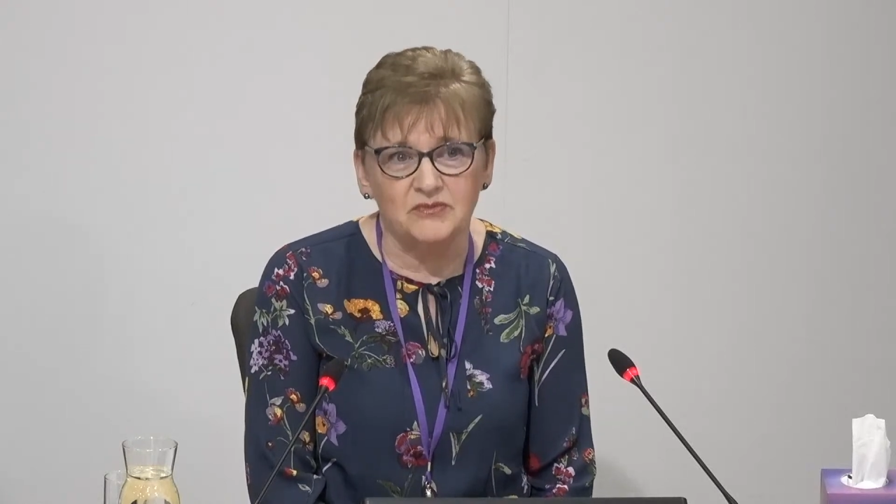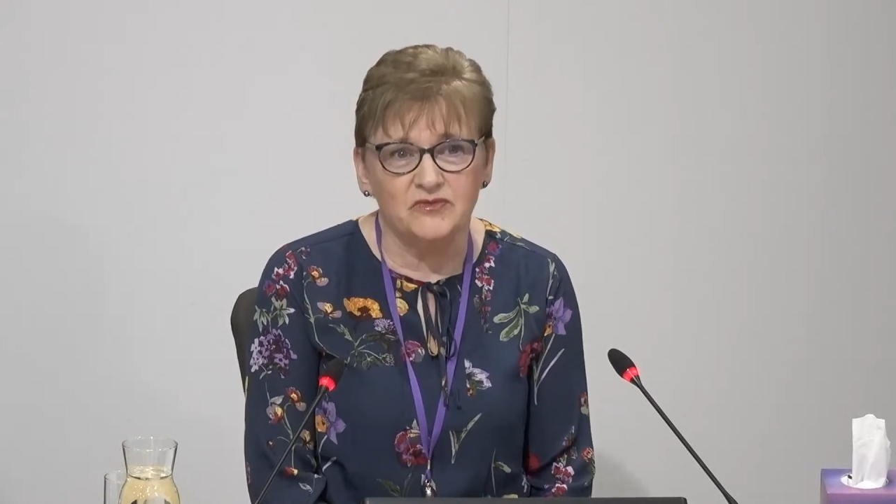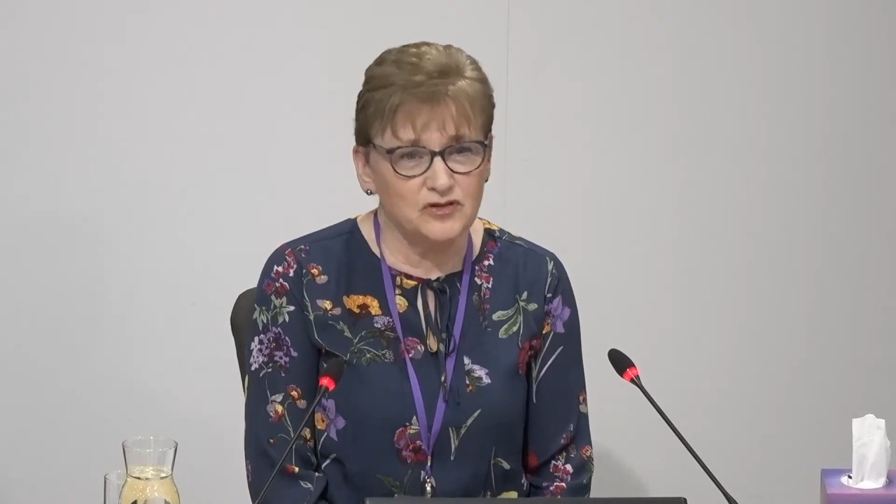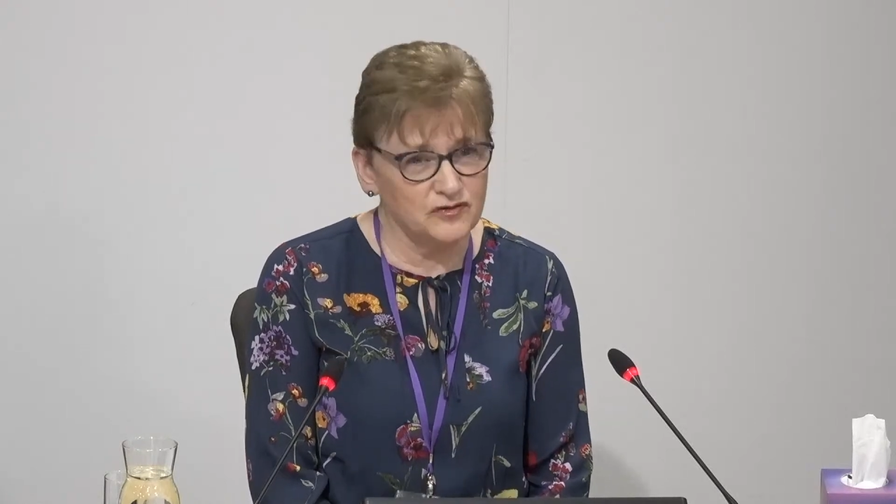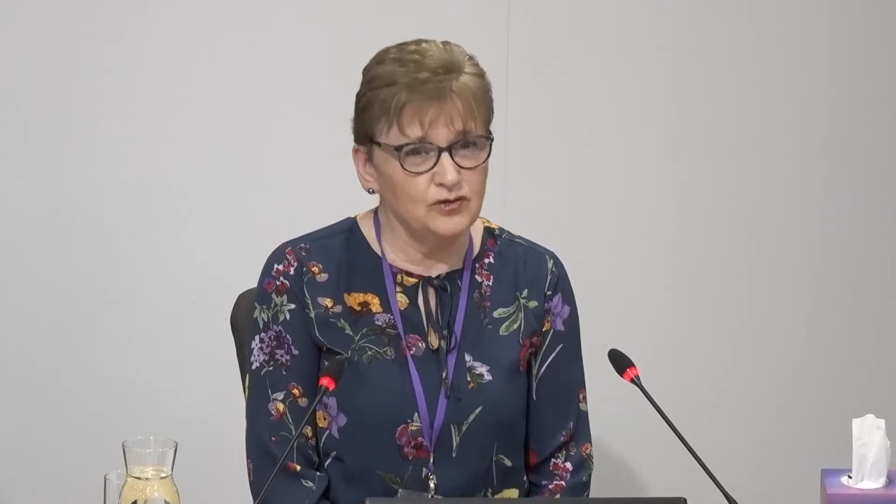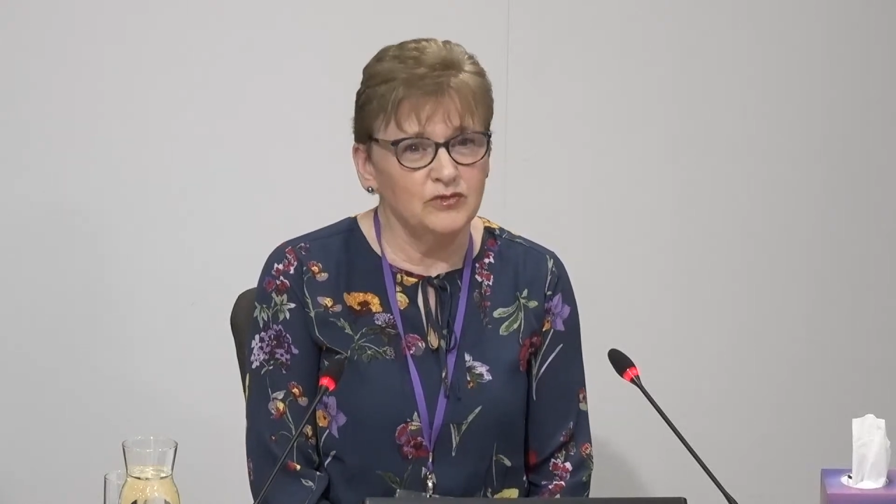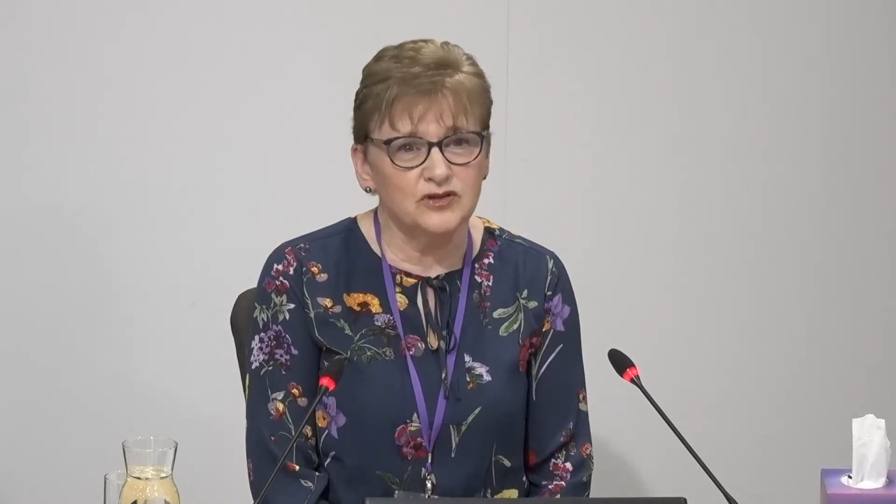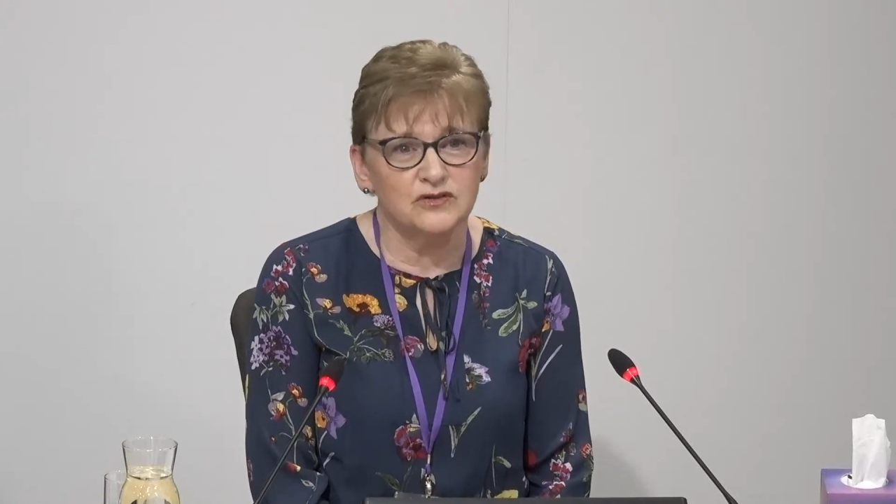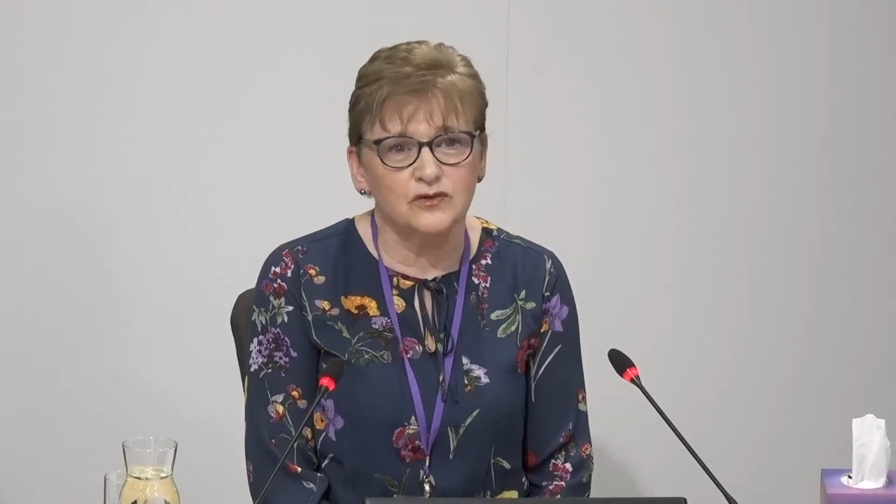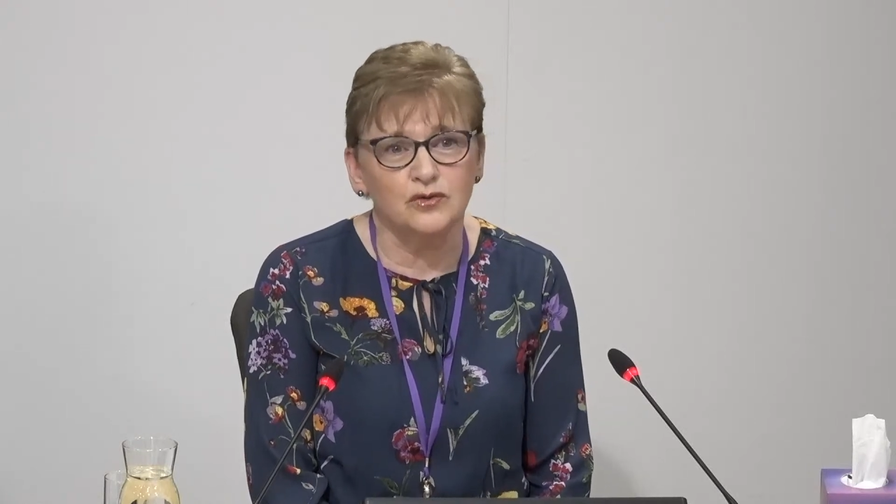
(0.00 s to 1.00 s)
first few months
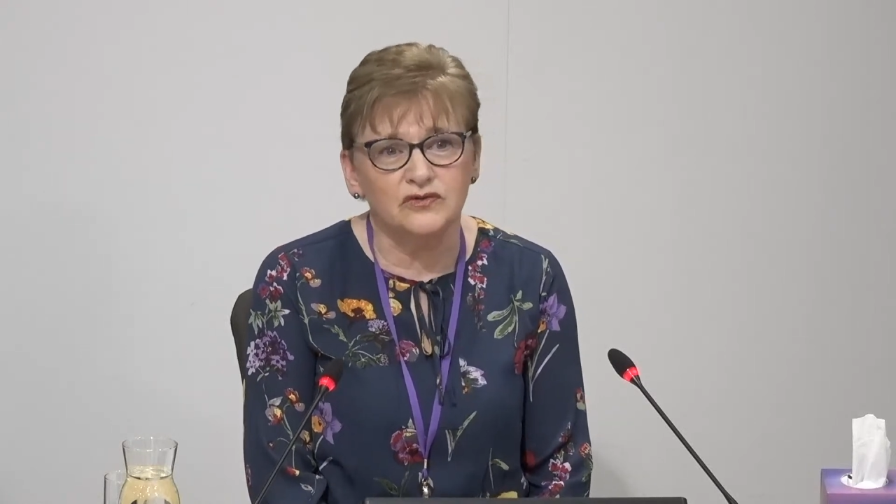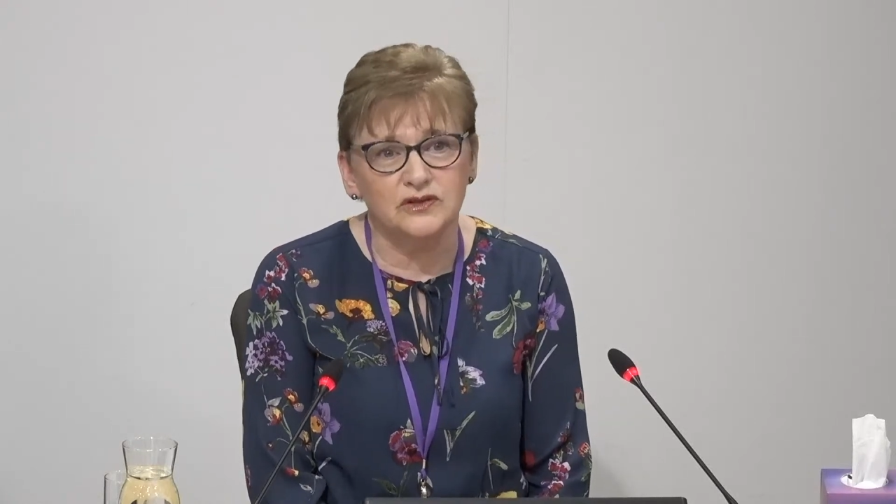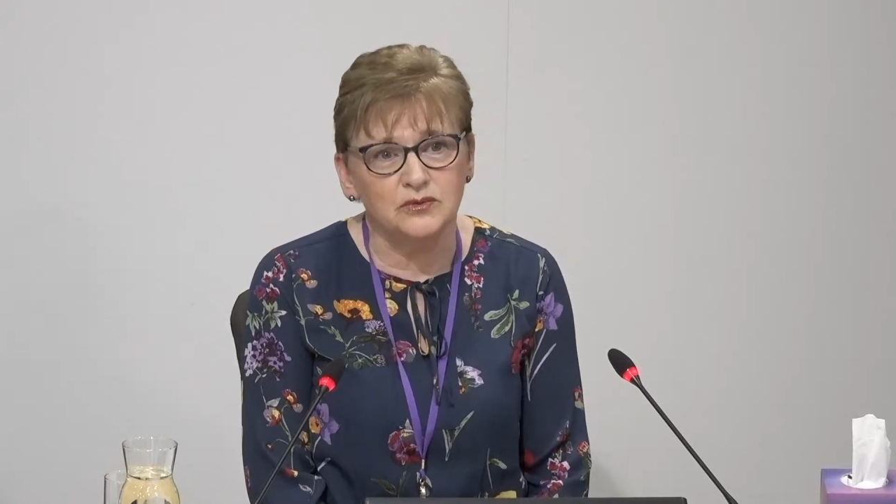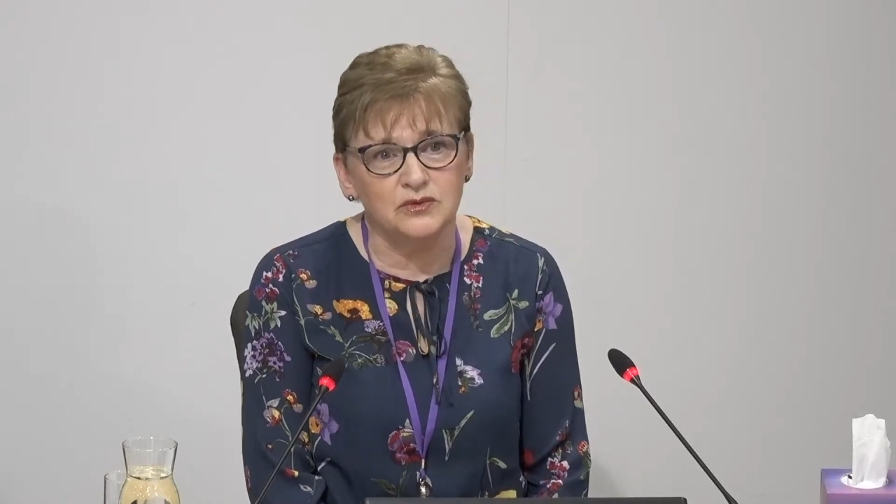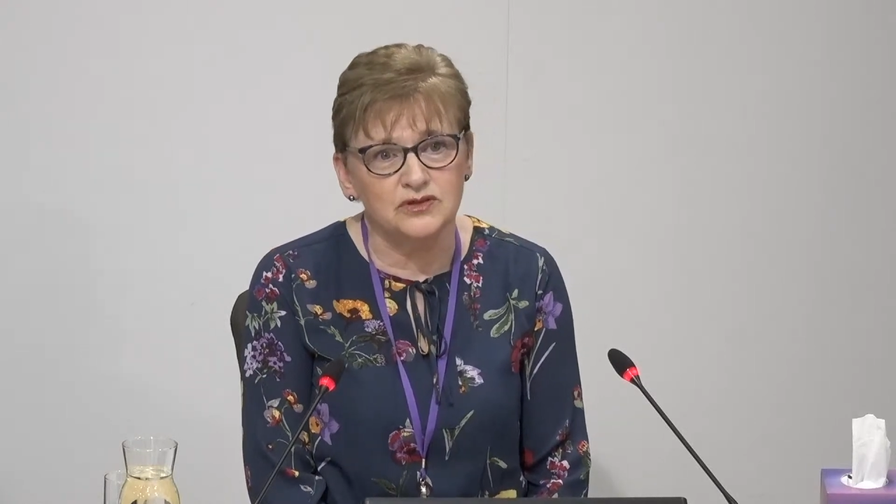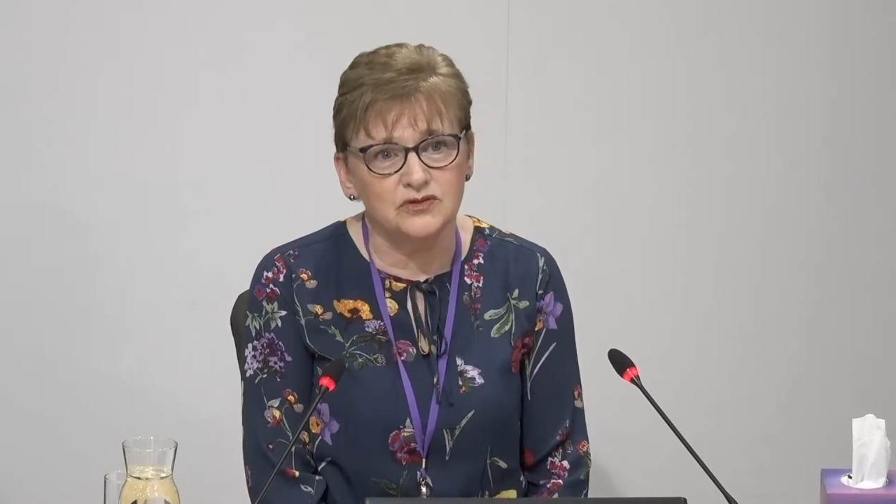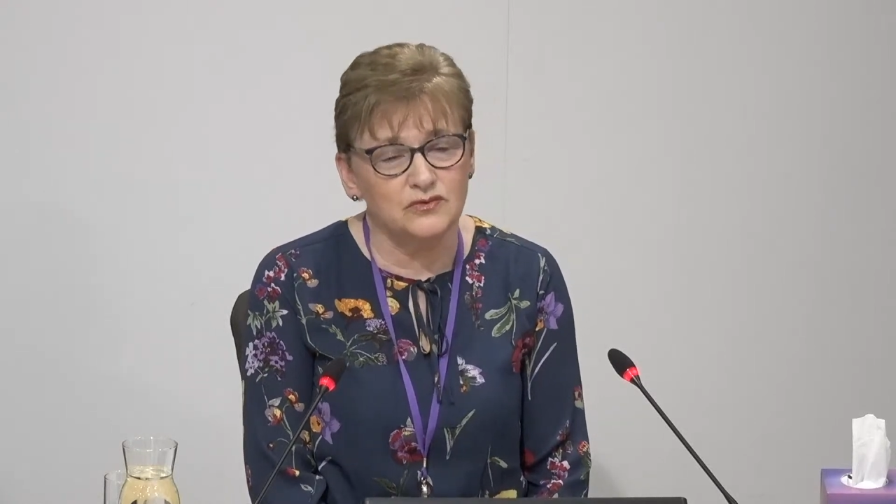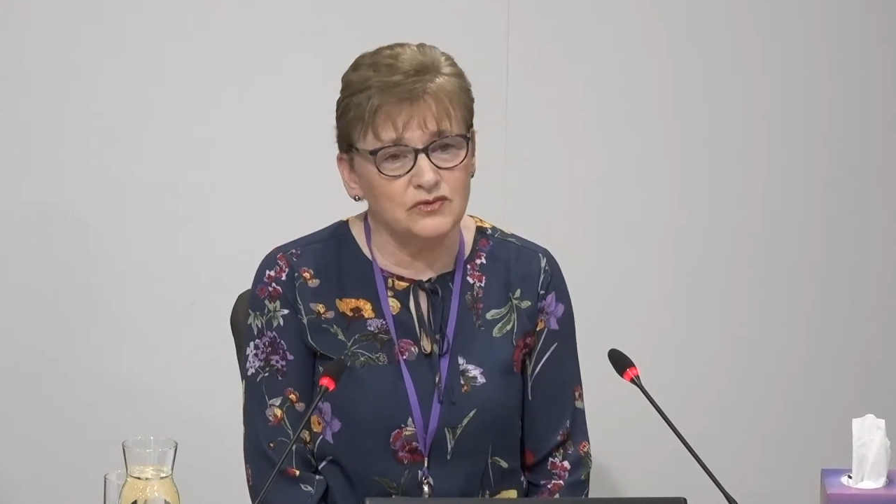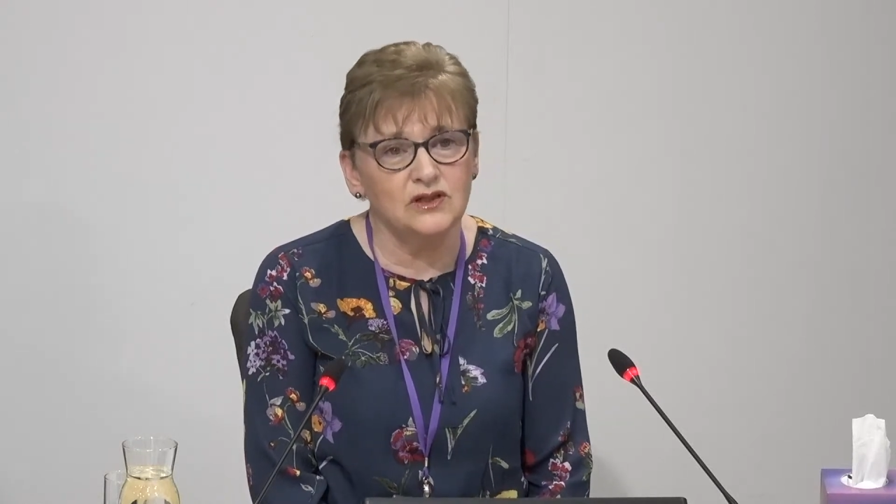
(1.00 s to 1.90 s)
of COVID, it was really,